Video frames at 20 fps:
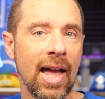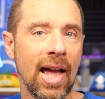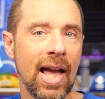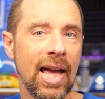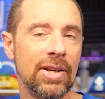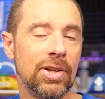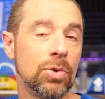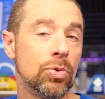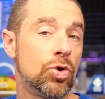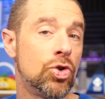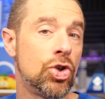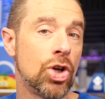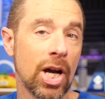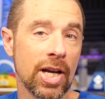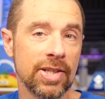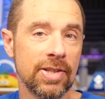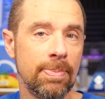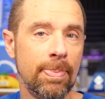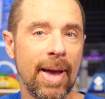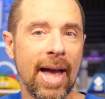and you
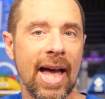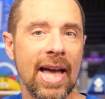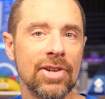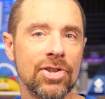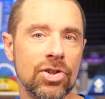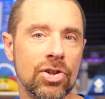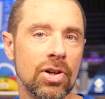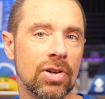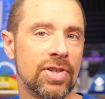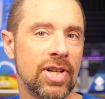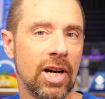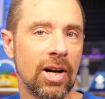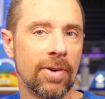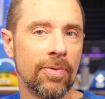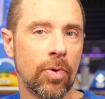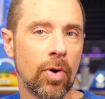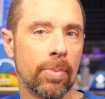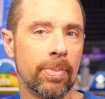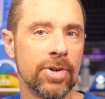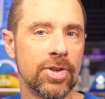just passed your
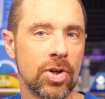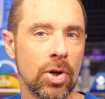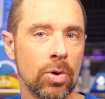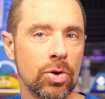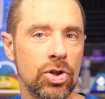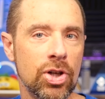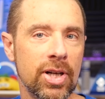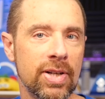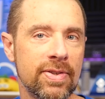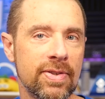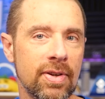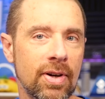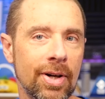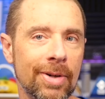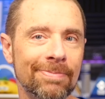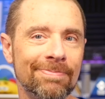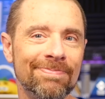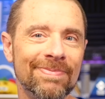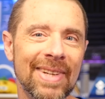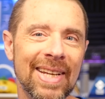Terraform Associate cert,